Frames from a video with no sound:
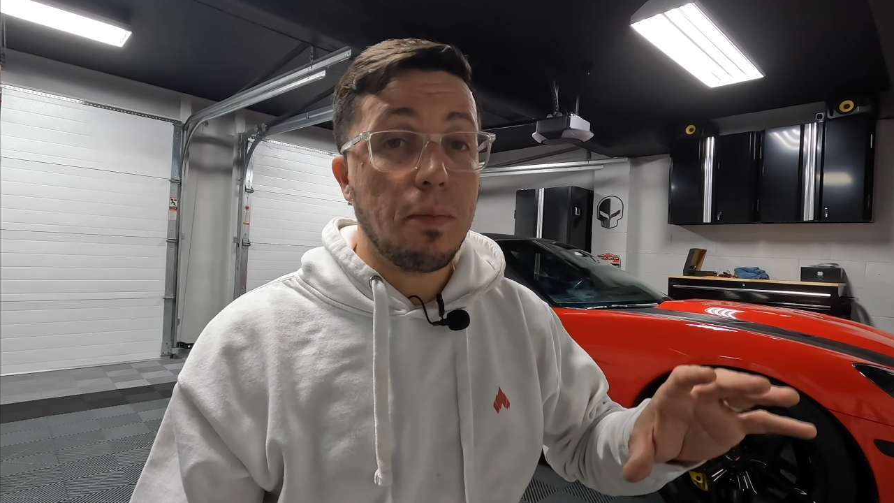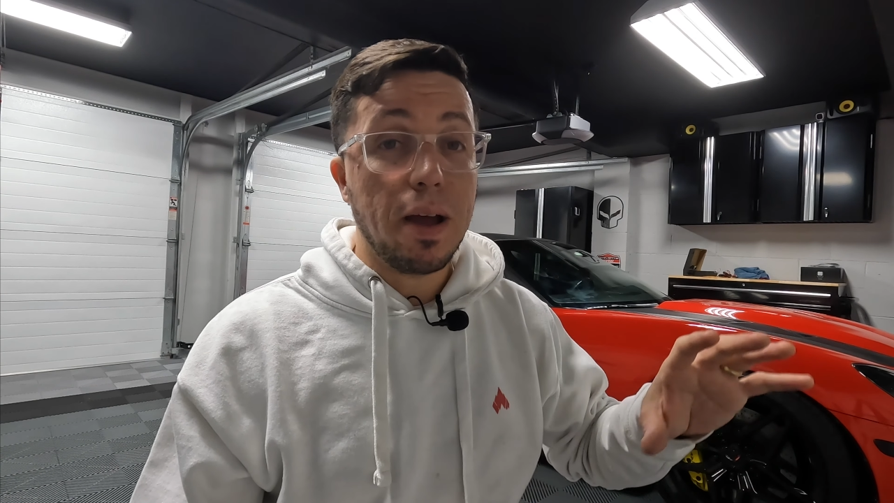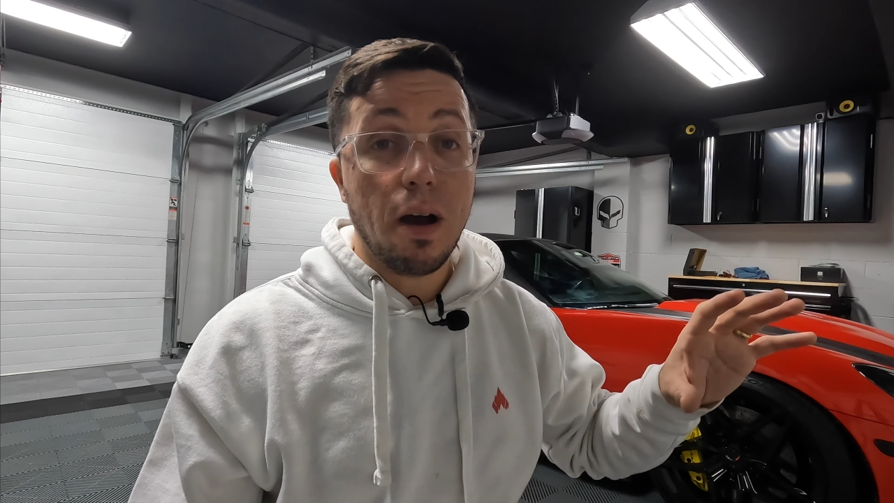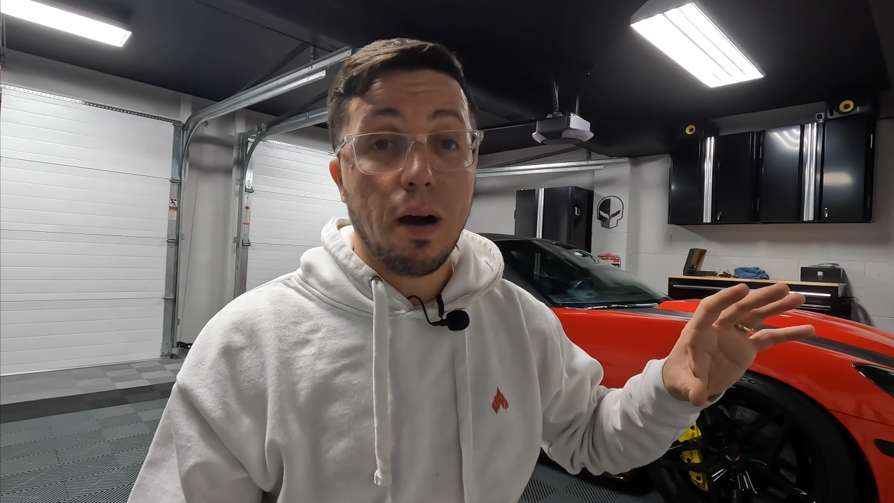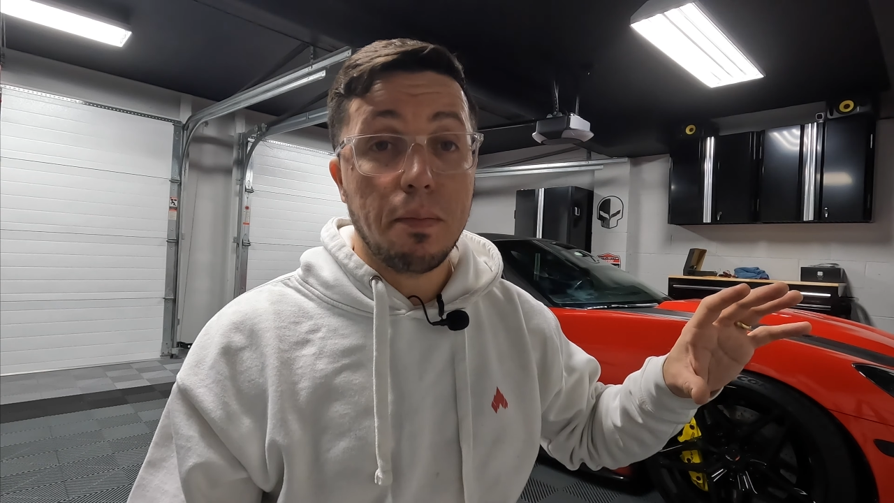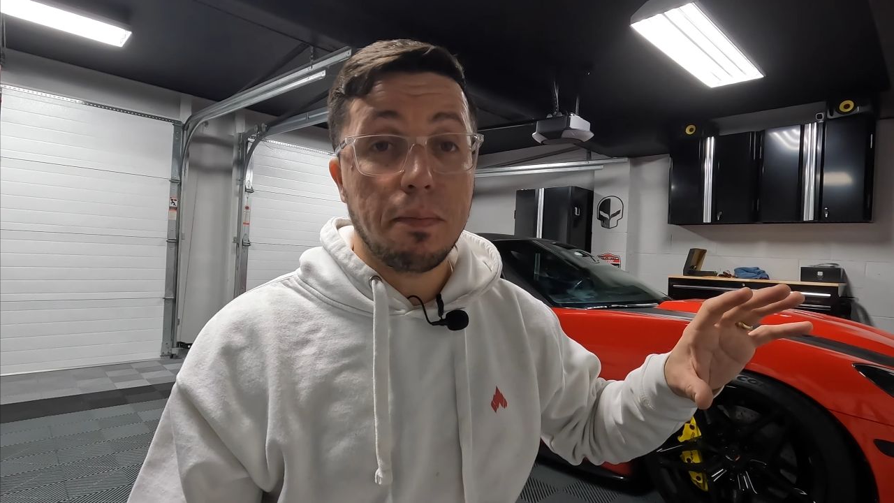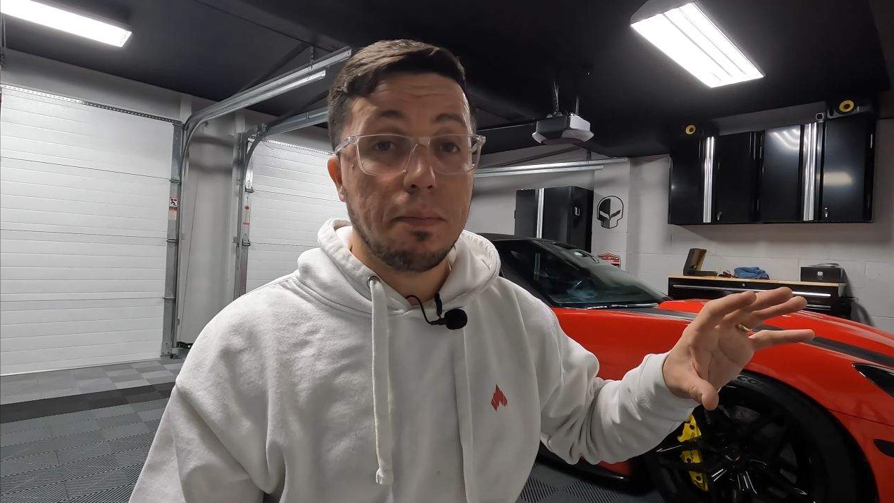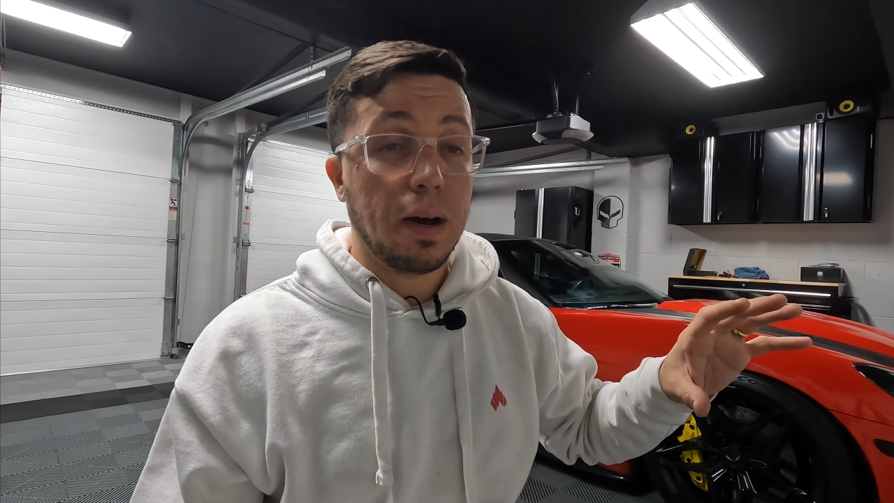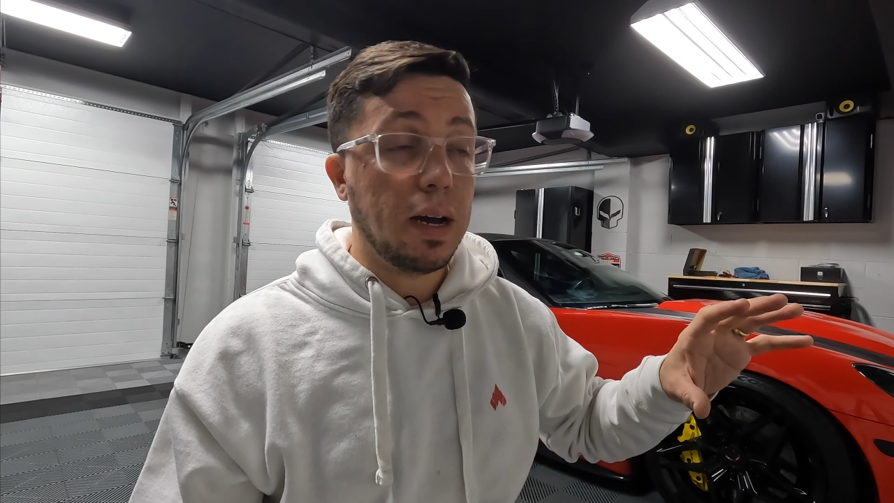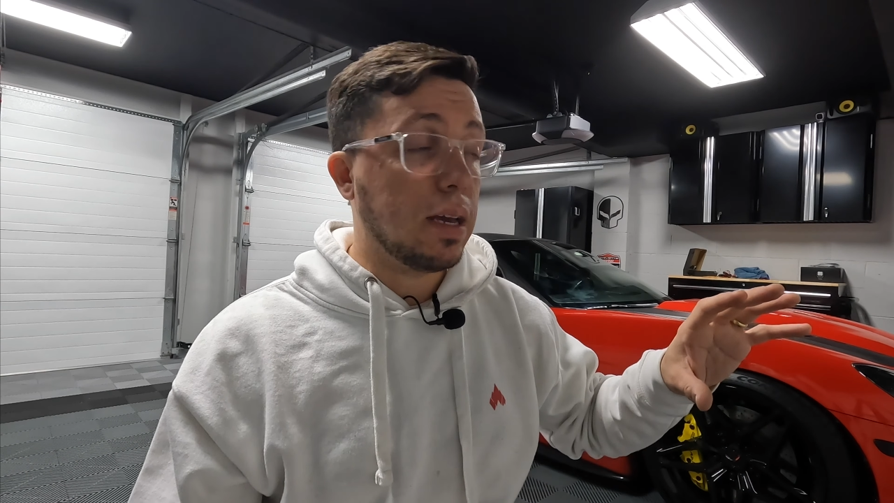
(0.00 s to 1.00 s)

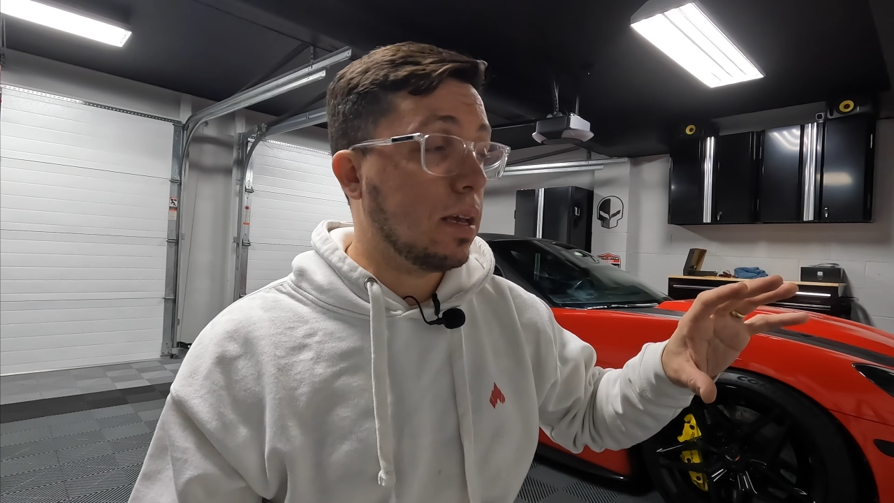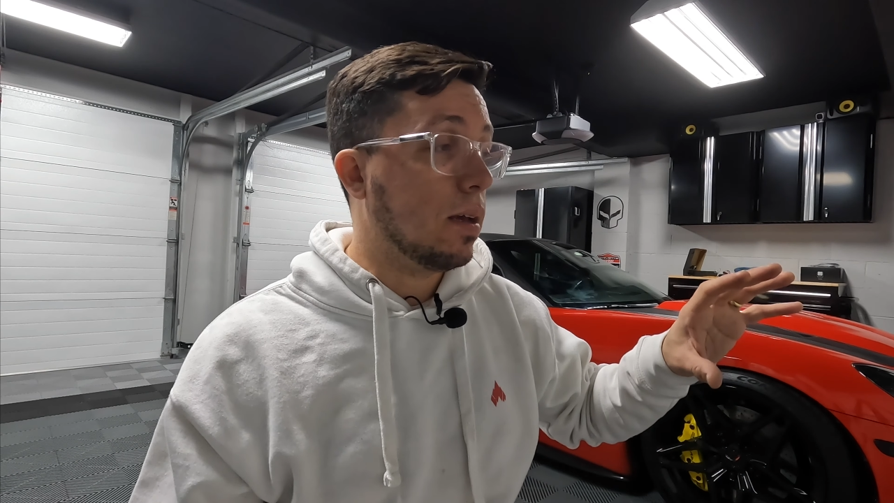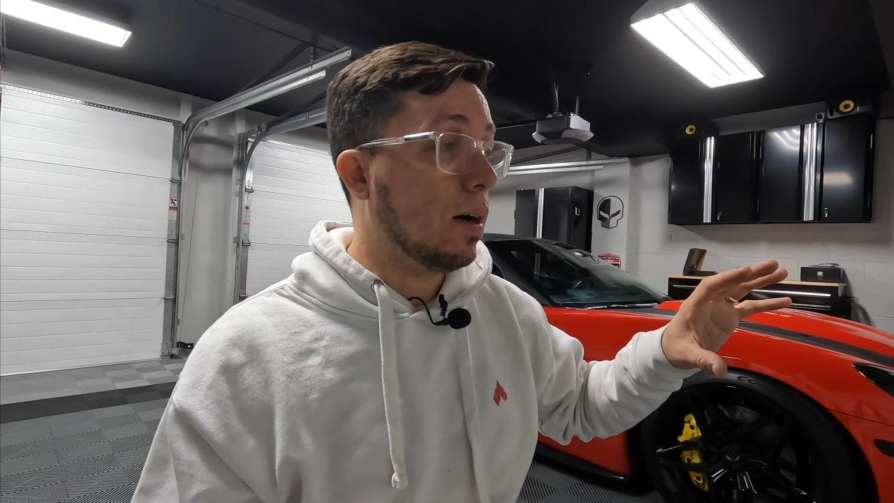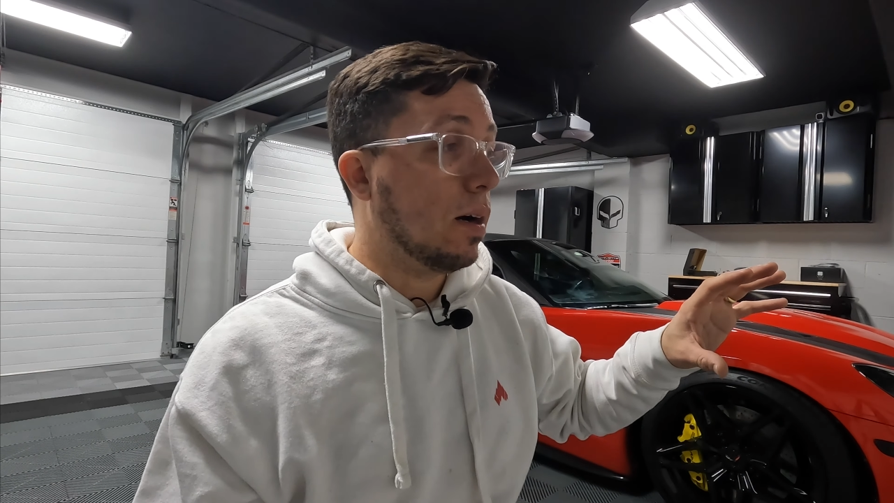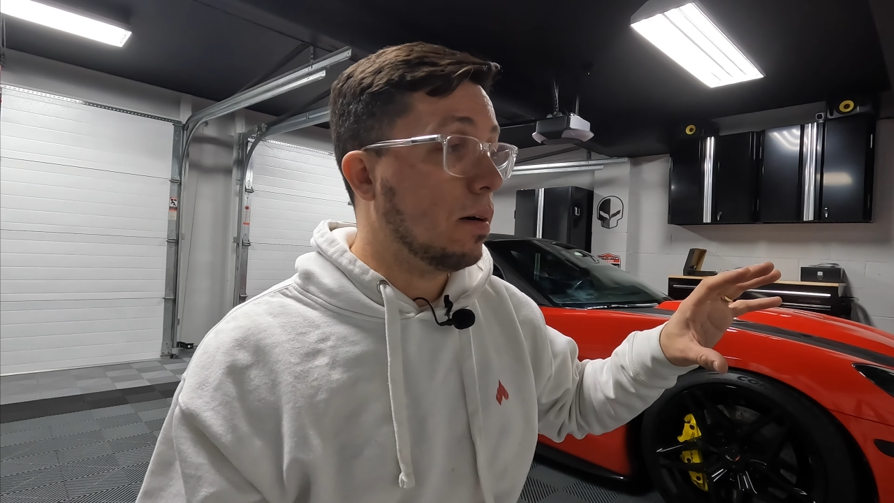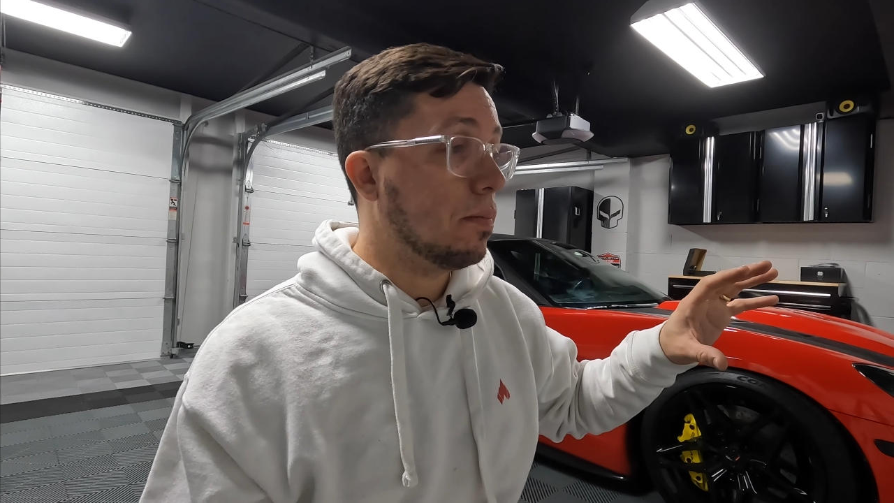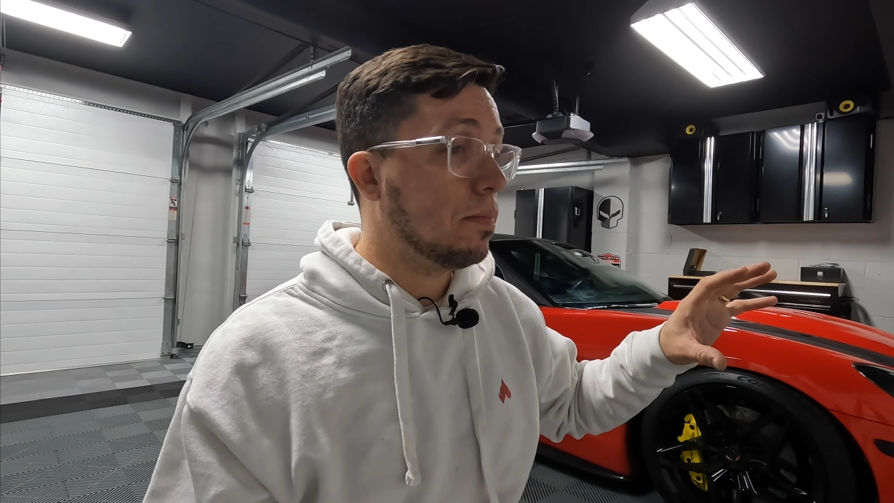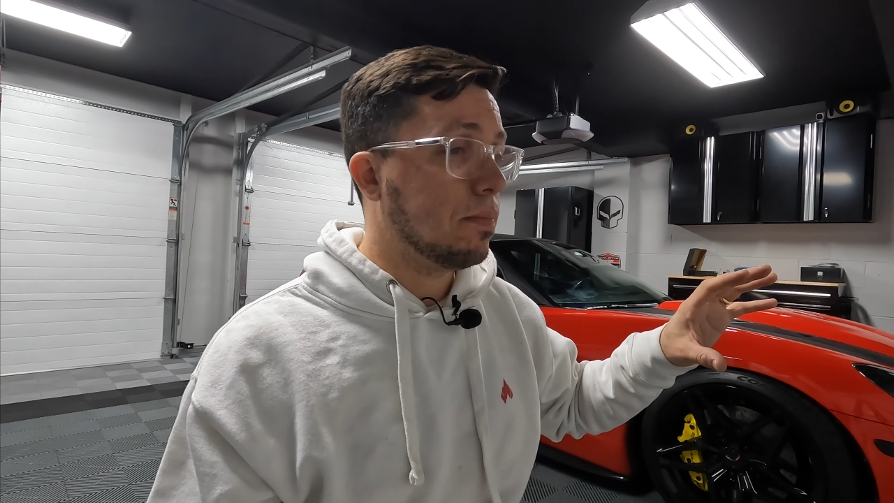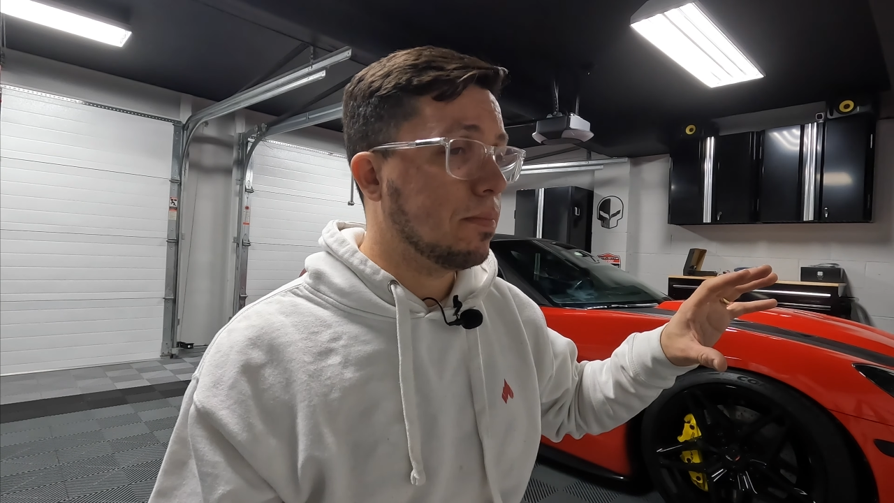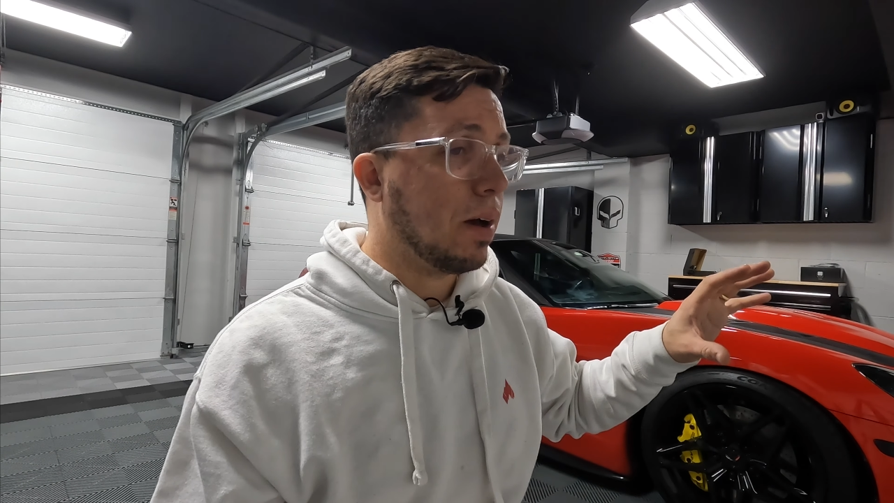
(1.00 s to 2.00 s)

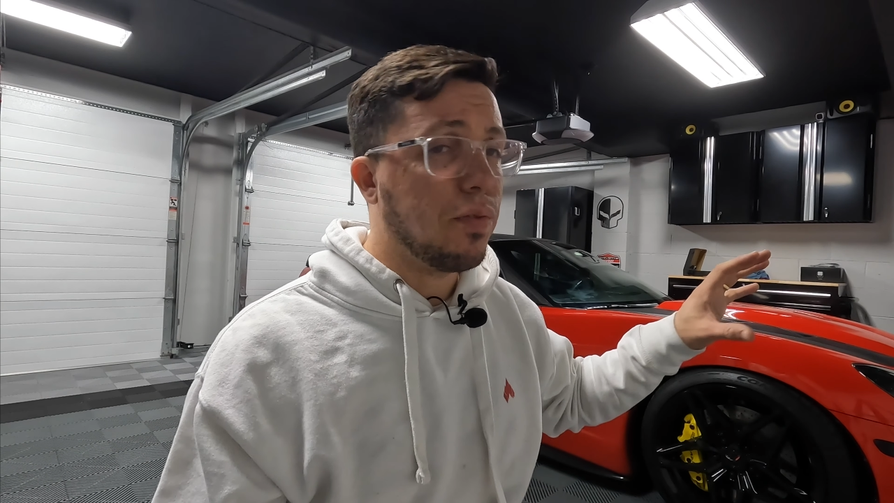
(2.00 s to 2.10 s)
my